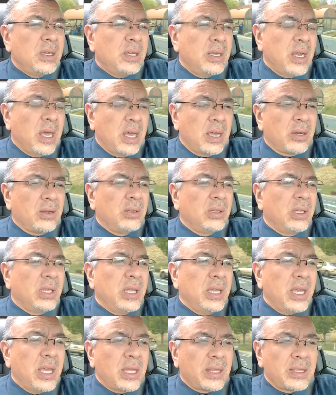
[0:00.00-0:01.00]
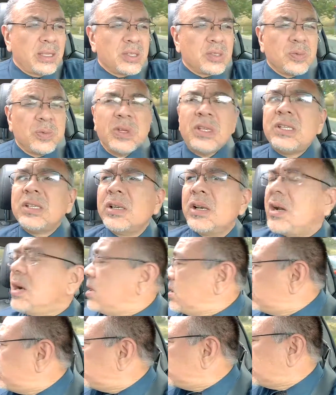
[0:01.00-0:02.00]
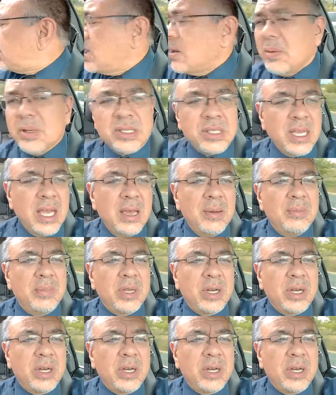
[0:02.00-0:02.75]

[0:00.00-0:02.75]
not only at this recent concert that I was at,